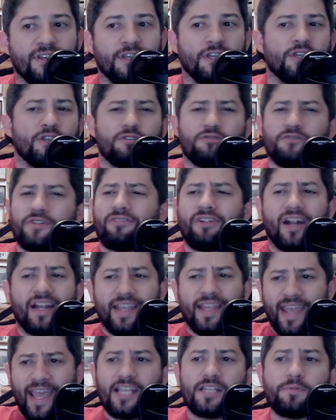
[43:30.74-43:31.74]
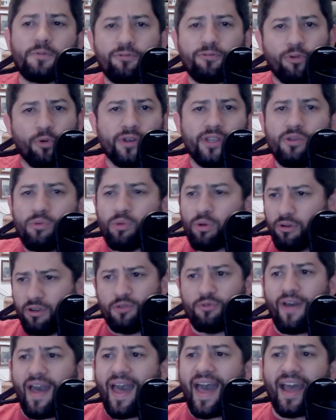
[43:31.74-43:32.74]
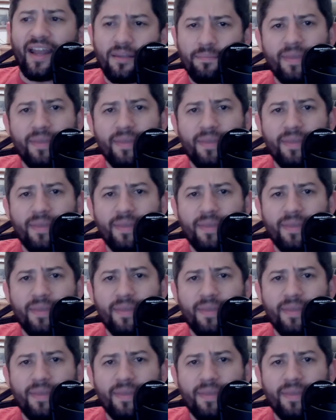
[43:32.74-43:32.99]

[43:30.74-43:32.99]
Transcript: You've never had a case before you where you've had to